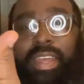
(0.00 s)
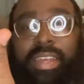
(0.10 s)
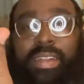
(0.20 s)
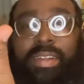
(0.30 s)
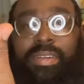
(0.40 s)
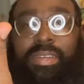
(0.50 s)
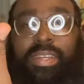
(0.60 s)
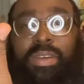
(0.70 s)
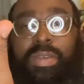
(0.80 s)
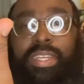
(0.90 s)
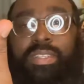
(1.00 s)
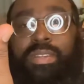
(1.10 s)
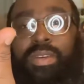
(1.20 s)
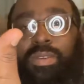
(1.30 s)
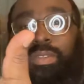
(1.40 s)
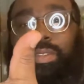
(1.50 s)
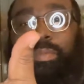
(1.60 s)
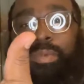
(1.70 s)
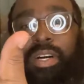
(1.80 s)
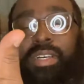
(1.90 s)
here, you know, each of those
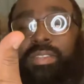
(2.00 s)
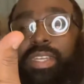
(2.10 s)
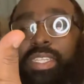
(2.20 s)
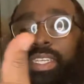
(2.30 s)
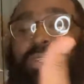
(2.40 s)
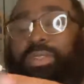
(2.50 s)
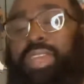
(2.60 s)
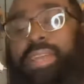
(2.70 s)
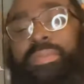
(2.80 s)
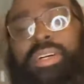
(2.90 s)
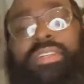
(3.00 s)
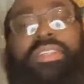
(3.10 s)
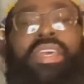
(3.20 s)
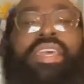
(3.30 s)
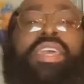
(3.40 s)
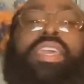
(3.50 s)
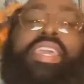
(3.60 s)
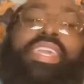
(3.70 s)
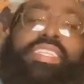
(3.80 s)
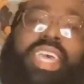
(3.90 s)
little balls right there, or Dragon Balls,
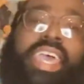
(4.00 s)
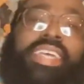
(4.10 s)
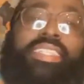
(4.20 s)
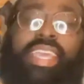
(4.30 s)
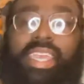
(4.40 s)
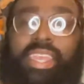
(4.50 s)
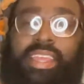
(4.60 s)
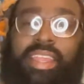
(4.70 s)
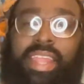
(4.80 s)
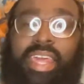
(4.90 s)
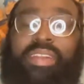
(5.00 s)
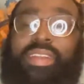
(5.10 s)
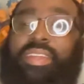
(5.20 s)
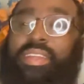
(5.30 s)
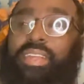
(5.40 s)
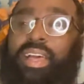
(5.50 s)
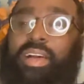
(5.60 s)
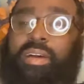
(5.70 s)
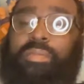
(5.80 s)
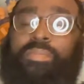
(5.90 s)
each has a lettered
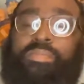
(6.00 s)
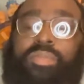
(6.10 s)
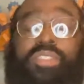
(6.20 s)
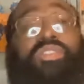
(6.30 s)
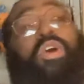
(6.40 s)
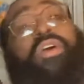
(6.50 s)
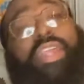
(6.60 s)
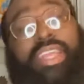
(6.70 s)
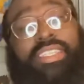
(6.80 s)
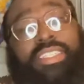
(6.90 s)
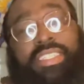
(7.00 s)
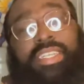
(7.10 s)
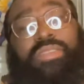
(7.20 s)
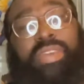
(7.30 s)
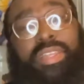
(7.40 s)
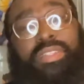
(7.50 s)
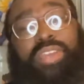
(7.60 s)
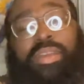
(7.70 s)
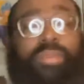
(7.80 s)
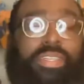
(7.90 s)
star in it, just like the regular
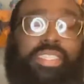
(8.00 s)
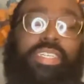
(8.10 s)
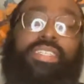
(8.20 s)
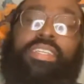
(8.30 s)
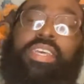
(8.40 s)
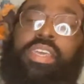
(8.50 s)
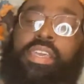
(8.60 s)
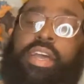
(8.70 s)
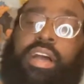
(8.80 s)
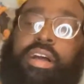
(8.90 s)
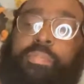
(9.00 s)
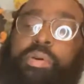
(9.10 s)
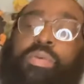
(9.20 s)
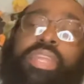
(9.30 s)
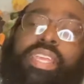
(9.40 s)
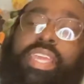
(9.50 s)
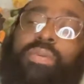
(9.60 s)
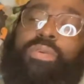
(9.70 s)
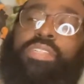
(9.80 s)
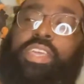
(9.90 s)
Dragon Ball does. But what he
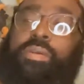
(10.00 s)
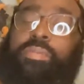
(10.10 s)
did was he